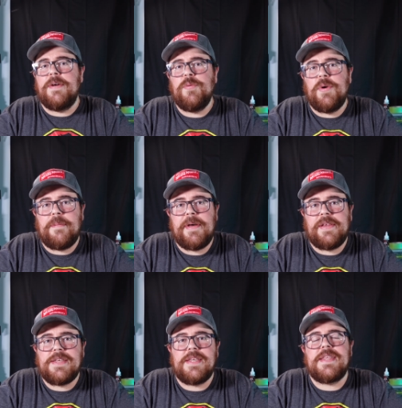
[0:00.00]
Number one on my
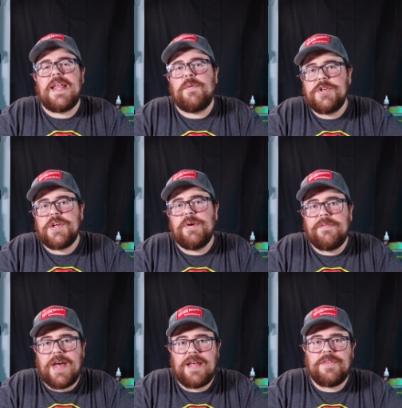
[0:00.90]
list is that I wish I would
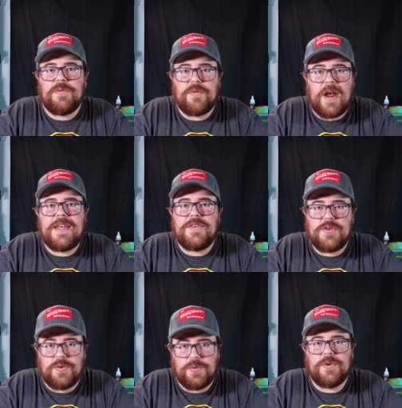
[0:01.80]
have had the right
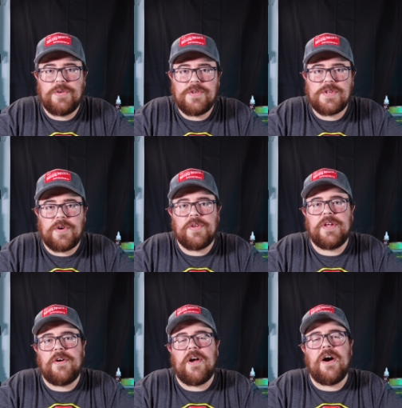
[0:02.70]
tools
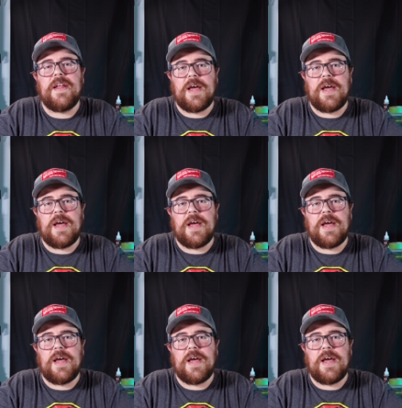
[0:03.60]
earlier on.